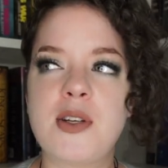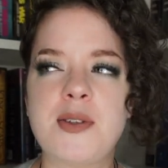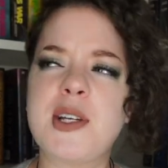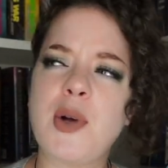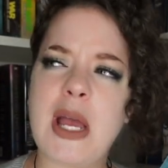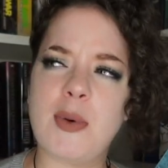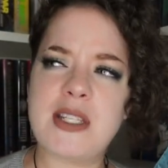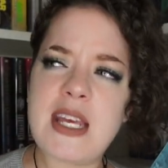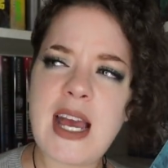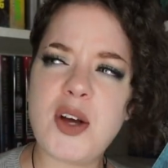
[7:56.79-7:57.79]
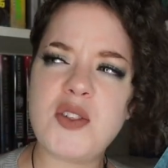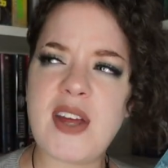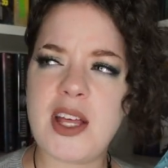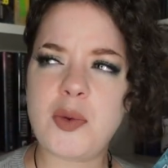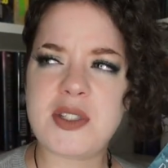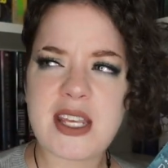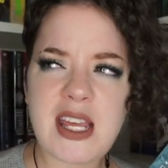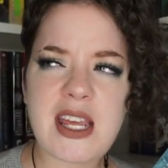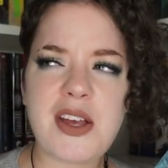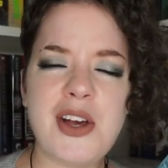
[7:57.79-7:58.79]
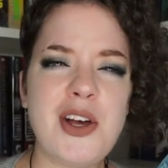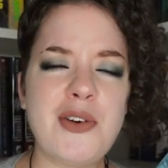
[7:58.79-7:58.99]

So I was like, okay, was he House Vanth? Was he